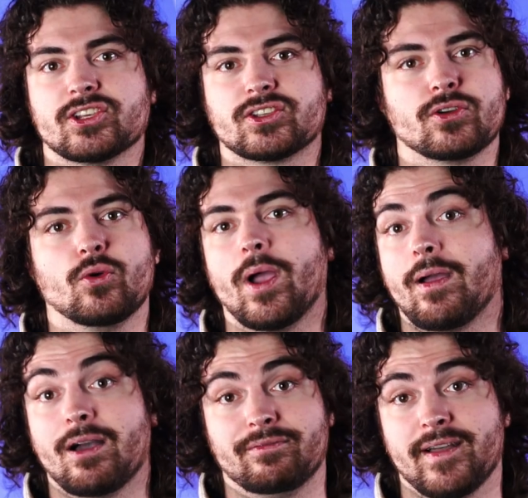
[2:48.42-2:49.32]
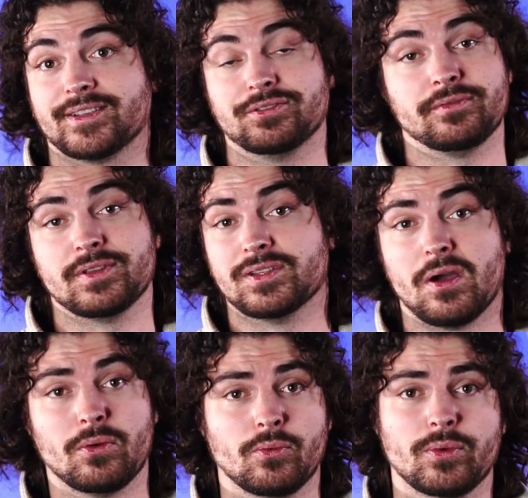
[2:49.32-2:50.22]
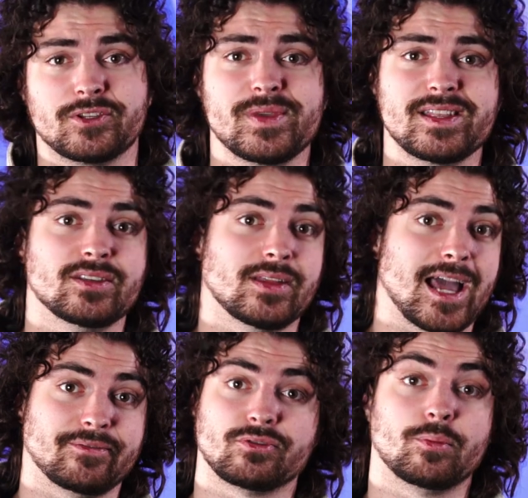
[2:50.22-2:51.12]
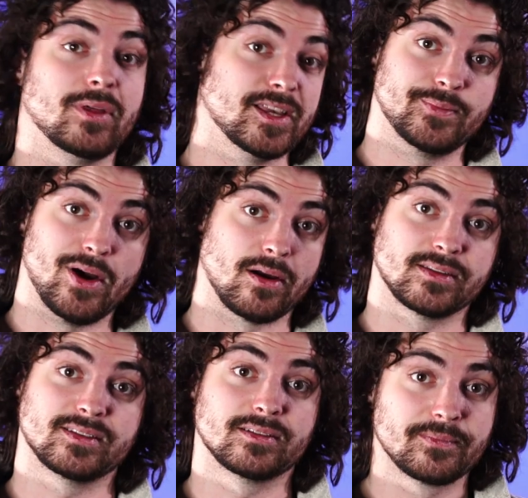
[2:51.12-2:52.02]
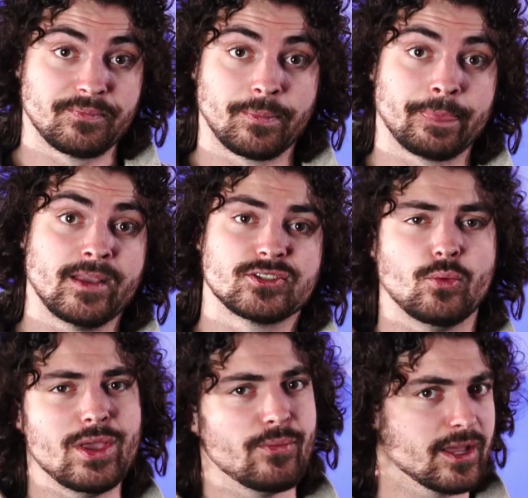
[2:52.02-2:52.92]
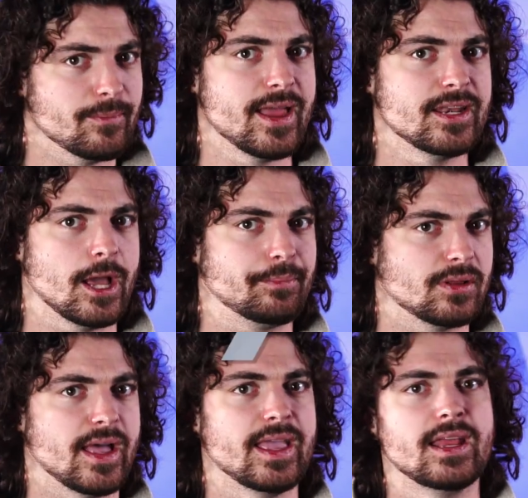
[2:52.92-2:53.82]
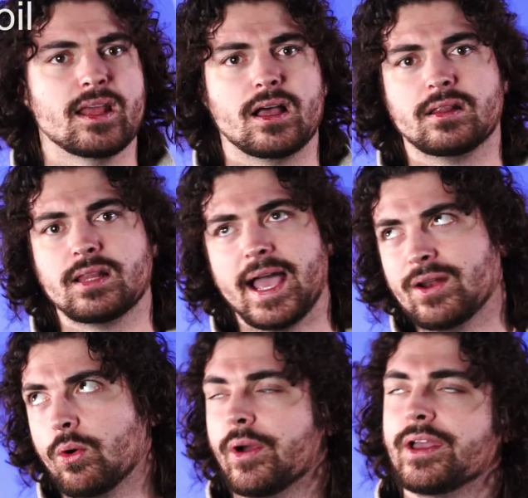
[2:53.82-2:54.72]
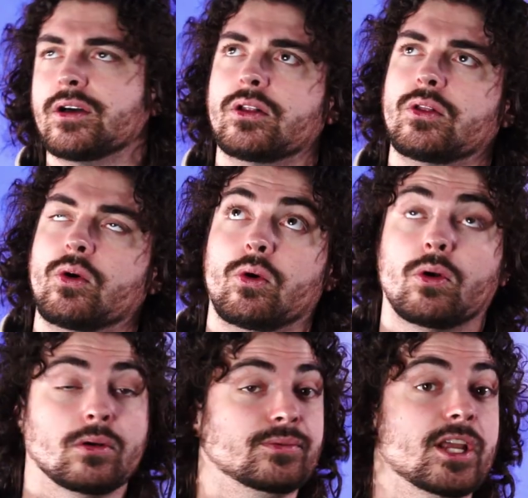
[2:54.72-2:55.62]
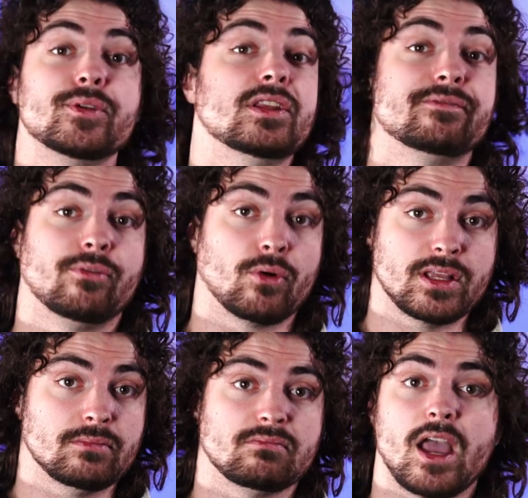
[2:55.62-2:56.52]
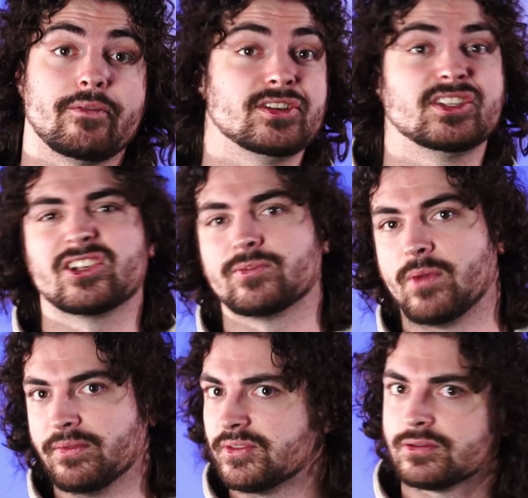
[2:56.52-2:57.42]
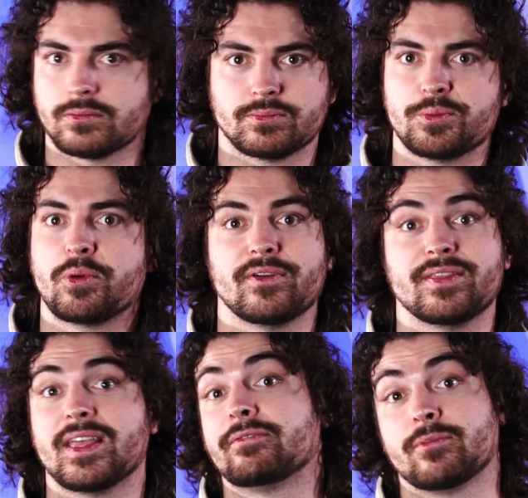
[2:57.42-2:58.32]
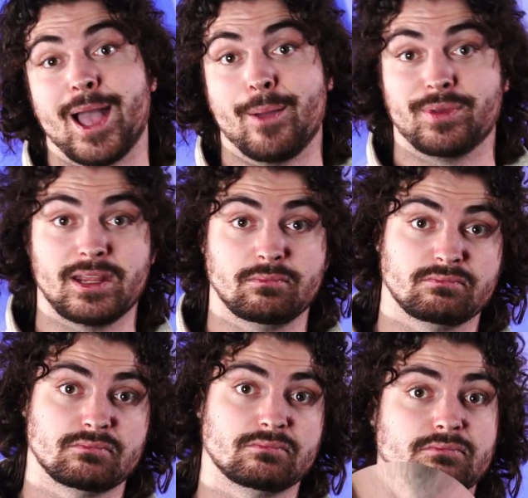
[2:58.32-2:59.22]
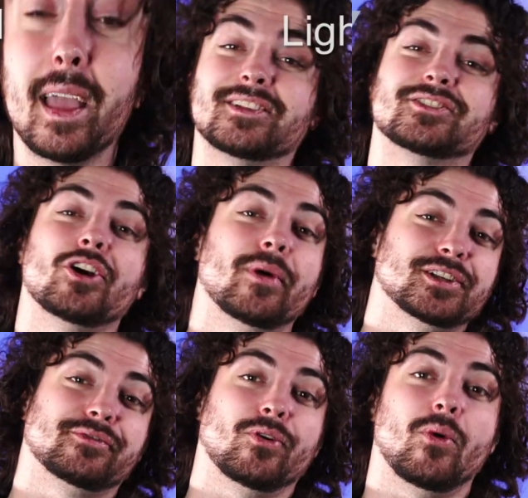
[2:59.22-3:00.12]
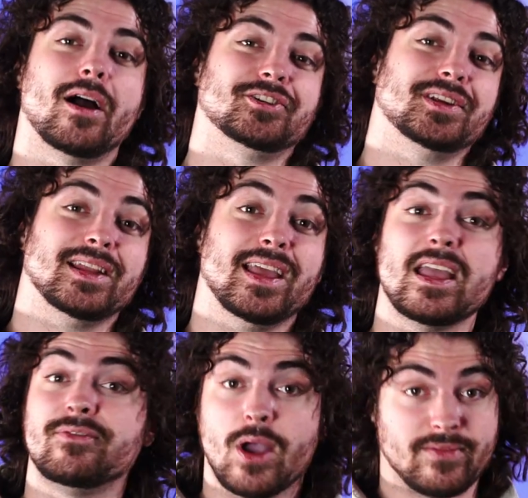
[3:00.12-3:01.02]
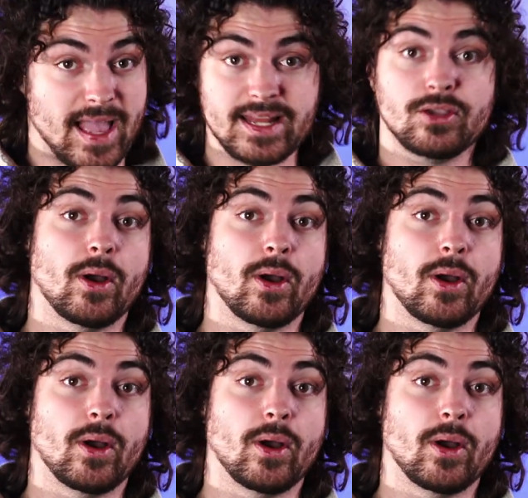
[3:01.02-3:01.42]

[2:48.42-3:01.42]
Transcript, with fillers: just going to wear out faster if you don't, which means you'll have to replace parts. So we recommend applying a light oil or WD-40 every six months to prevent that from happening. Thanks so much for watching. If you have any